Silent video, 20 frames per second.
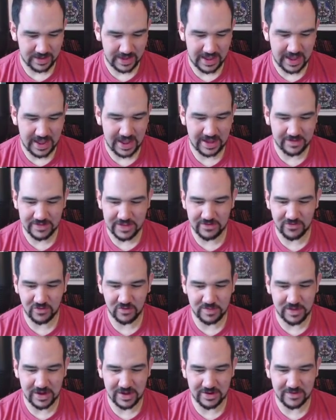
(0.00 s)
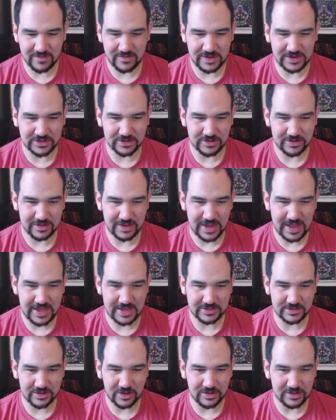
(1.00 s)
I've never been in an adventure that
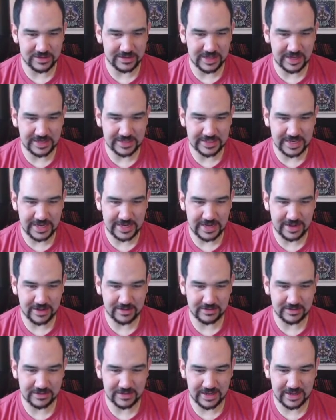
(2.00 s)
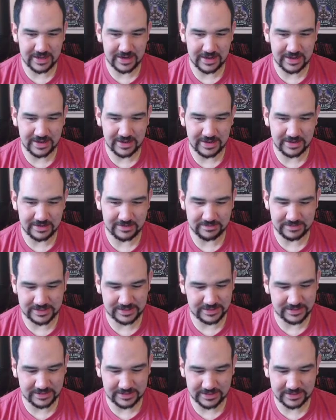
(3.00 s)
has all these nice handouts, and
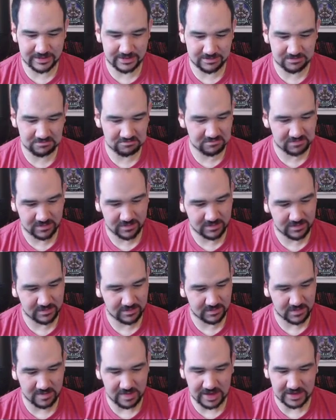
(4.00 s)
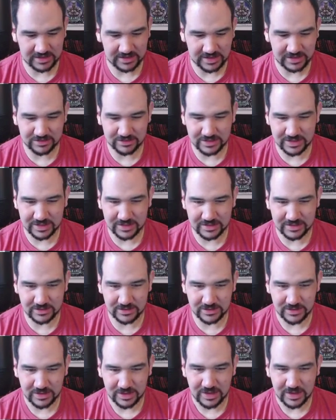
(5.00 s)
I'm actually interested
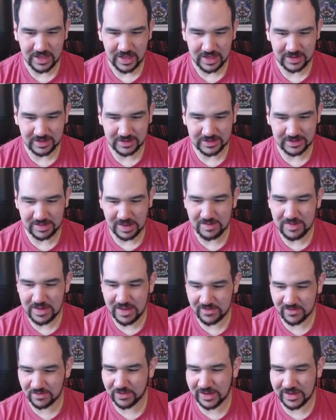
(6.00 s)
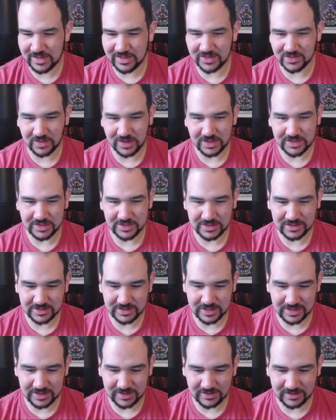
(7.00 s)
to maybe even play this one, just
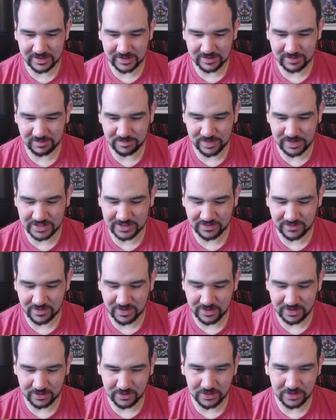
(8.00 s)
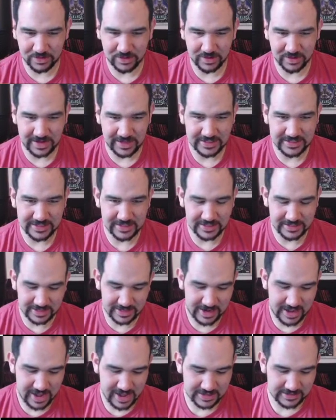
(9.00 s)
kind of because of all the cool little niceties that
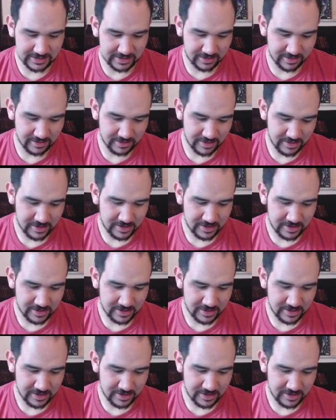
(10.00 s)
it has in here.